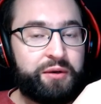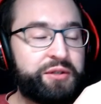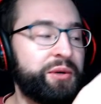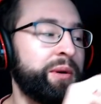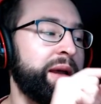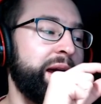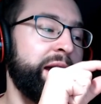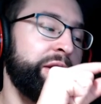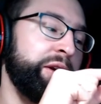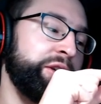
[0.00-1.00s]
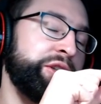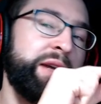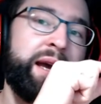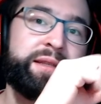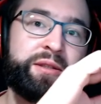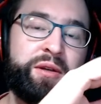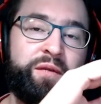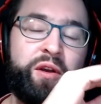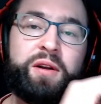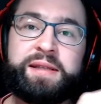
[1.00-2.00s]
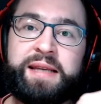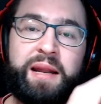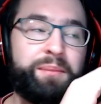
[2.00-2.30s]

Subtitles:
So I encourage you guys to, if you're going to set